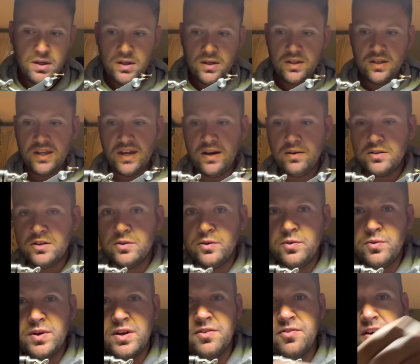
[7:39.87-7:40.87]
Now coming
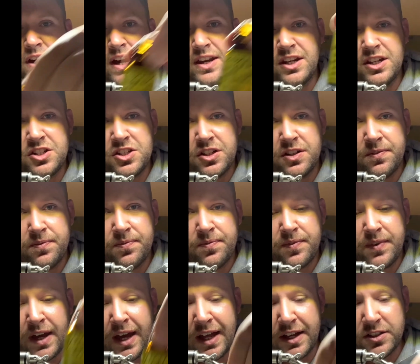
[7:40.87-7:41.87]
with your varnish.
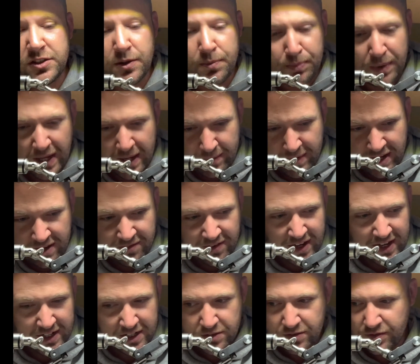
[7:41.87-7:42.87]
I like to apply my
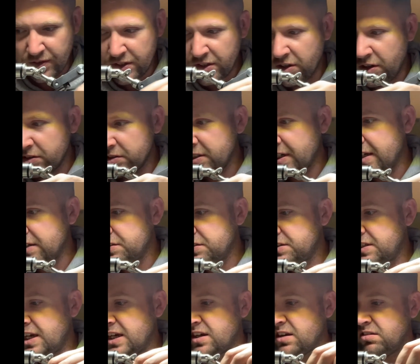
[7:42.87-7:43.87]
varnish with a cocktail
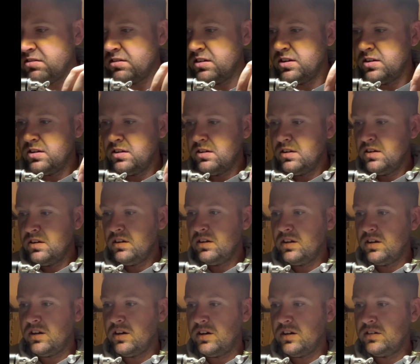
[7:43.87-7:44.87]
stick. You
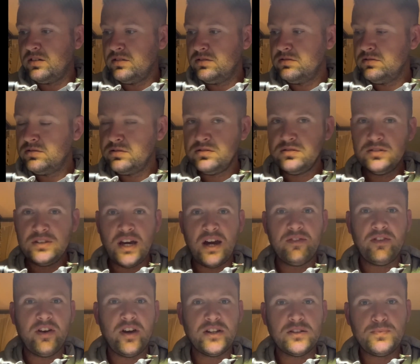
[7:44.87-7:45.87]
know, they are
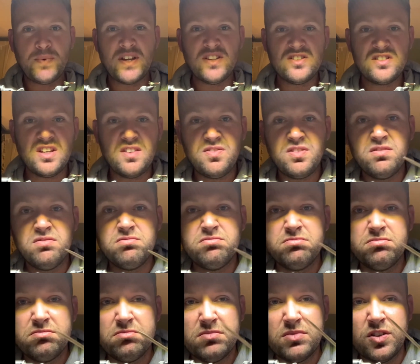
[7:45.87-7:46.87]
very expensive.
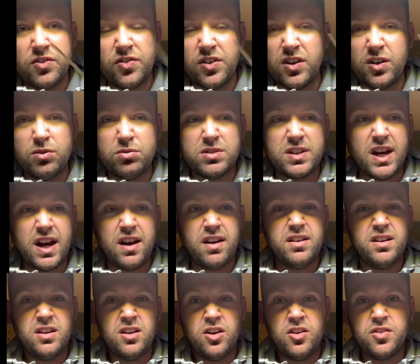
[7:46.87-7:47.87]
If you use that,
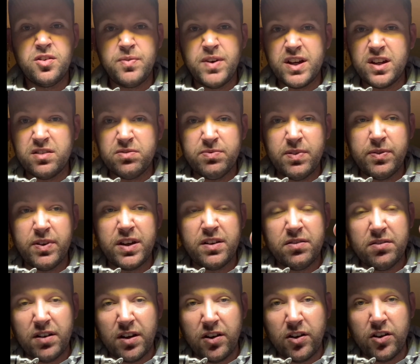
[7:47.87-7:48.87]
you know, if you make maybe,
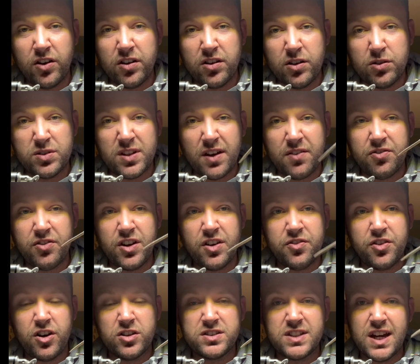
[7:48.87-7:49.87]
I don't know, use that 3 or
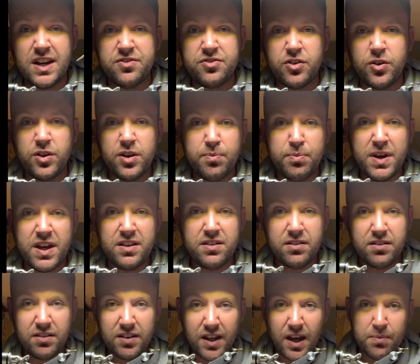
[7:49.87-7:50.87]
4 times, throw it in the bin,
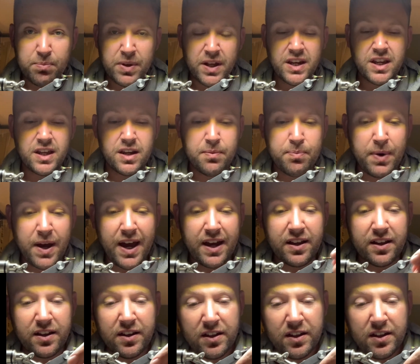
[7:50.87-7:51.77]
you get plenty in a pack.